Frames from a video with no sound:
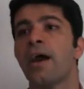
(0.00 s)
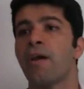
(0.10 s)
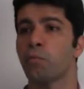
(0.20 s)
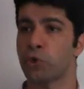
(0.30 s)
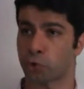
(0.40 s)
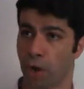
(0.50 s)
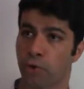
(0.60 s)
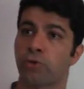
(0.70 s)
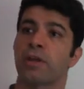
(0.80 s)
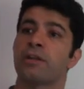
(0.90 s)
And we try
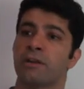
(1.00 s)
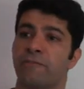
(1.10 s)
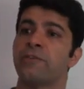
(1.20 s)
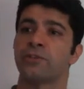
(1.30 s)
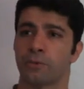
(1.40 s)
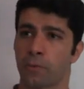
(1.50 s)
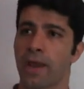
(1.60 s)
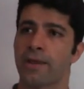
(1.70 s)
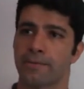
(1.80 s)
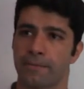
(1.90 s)
to do that in an efficient
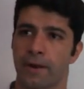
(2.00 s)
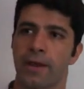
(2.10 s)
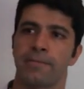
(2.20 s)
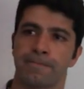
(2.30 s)
way, right?